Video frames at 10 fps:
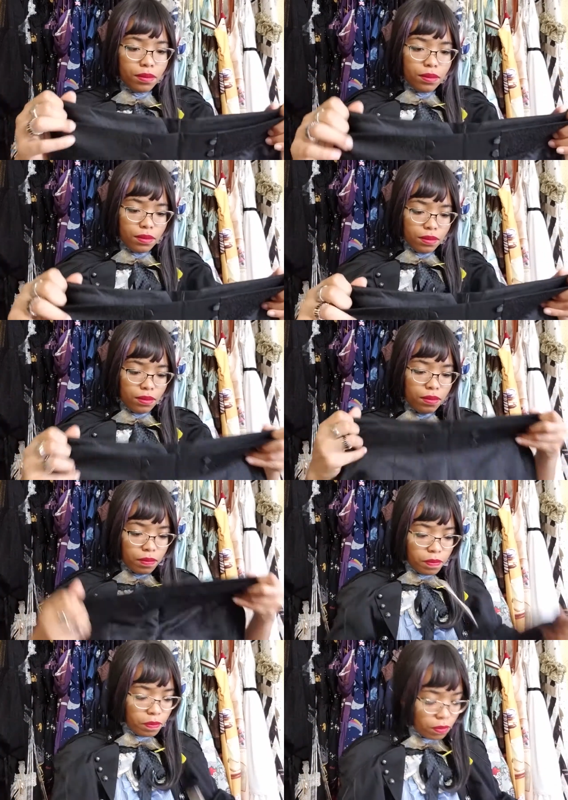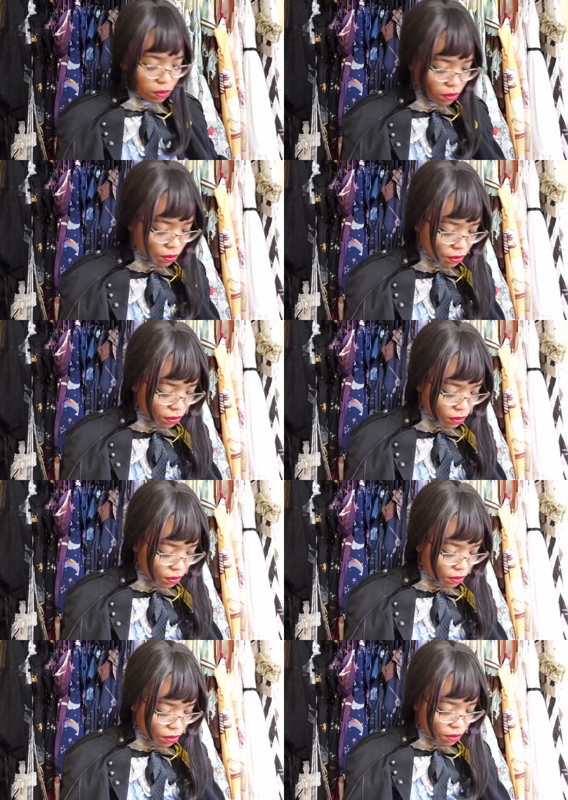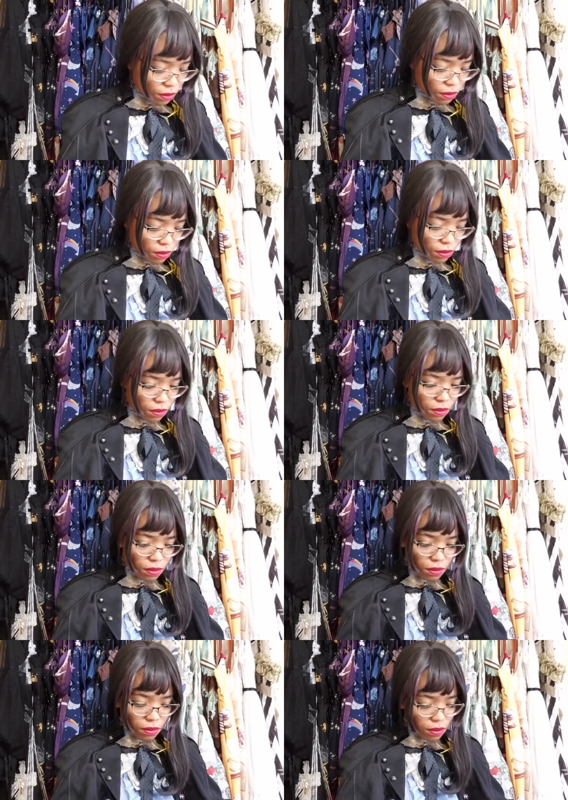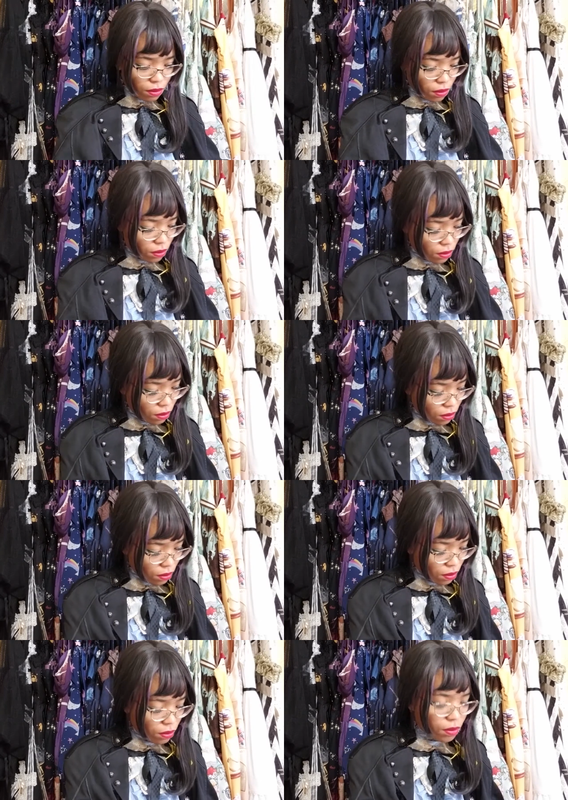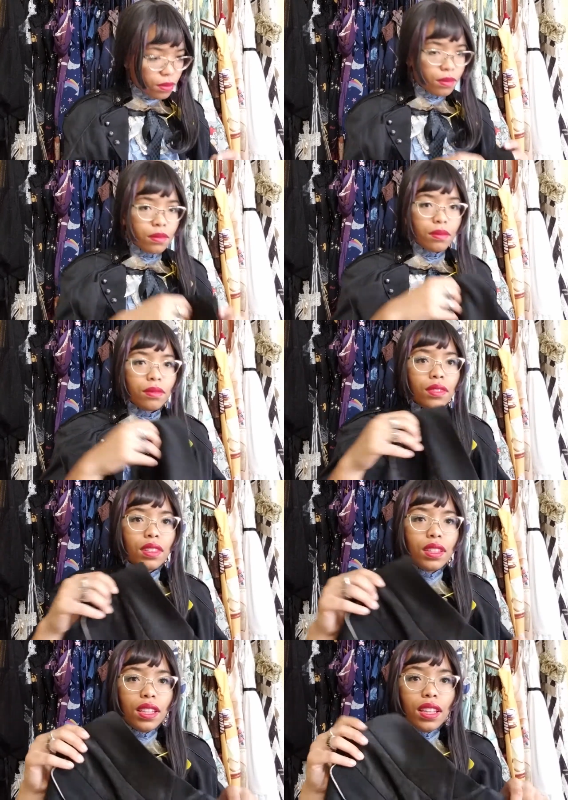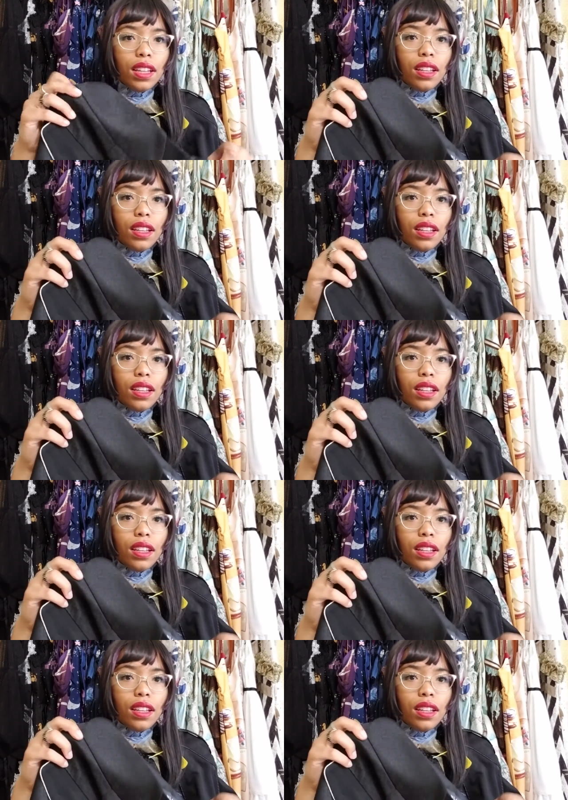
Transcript: (no one is talking)